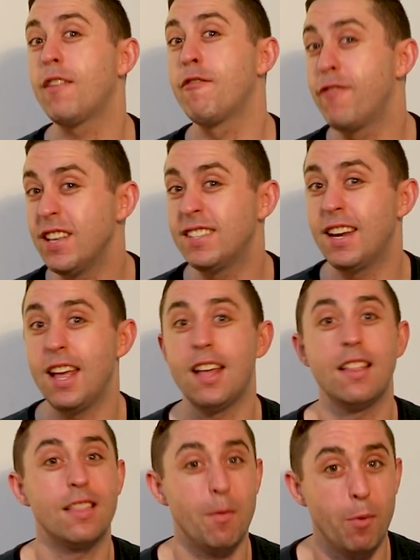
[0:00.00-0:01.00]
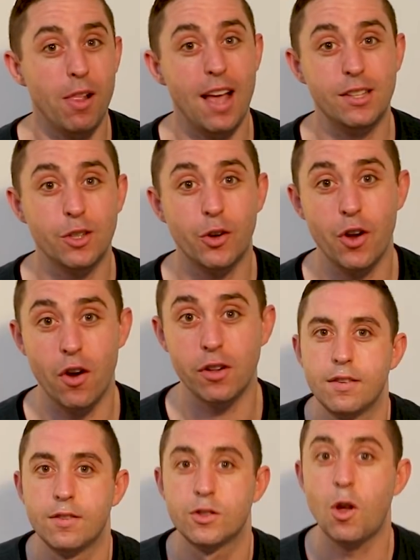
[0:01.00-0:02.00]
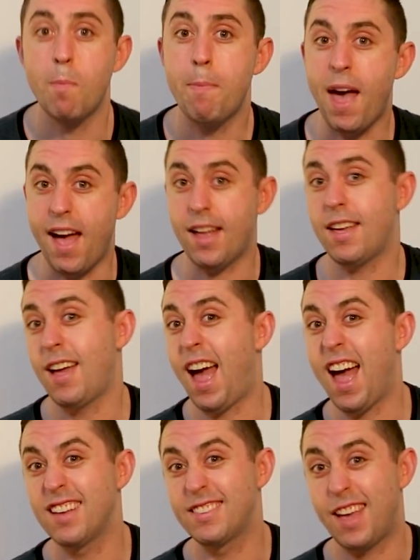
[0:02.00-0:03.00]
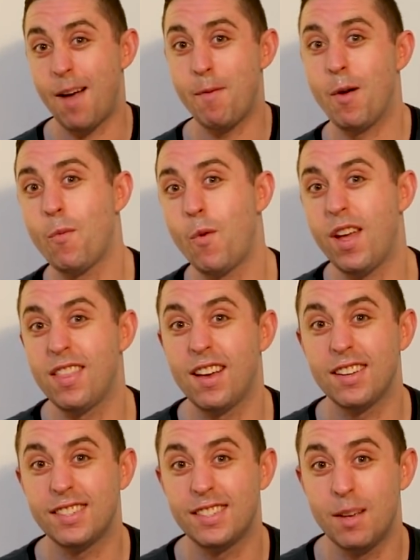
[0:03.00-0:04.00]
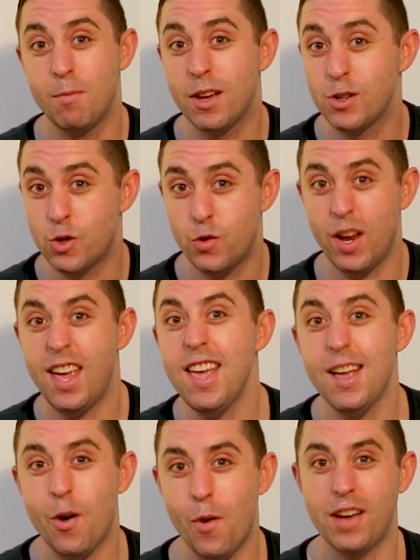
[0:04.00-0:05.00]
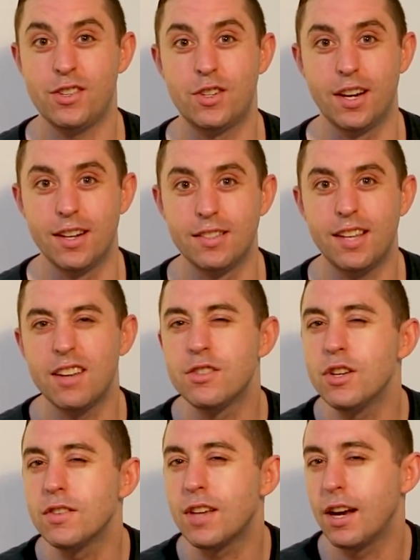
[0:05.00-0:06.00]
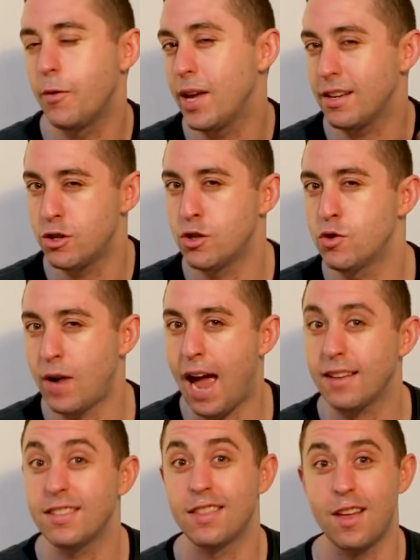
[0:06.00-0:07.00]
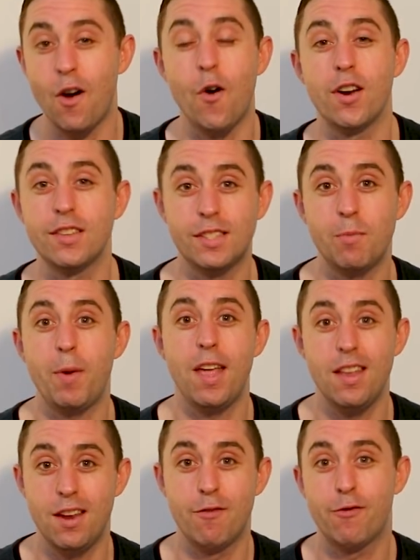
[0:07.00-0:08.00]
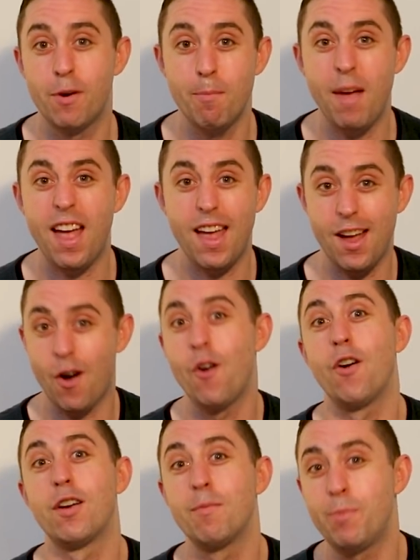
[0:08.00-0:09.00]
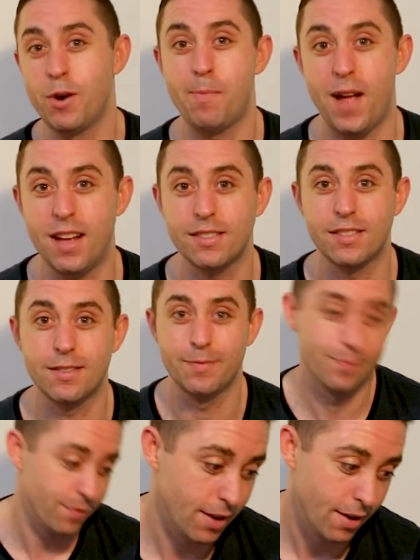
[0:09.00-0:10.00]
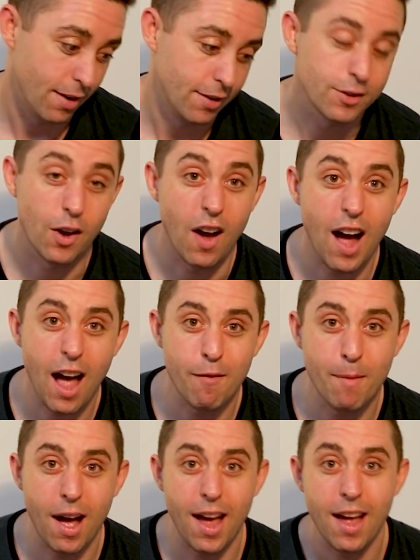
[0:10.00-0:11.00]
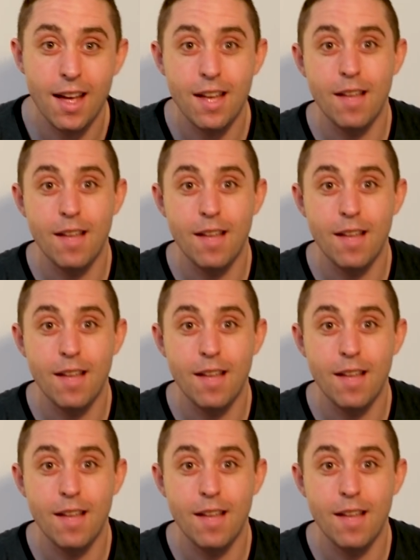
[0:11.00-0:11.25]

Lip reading: visiting the place or not. So Beck has come up with some tricky questions, and she's going to extract the honest opinion from me on Budapest. So I have my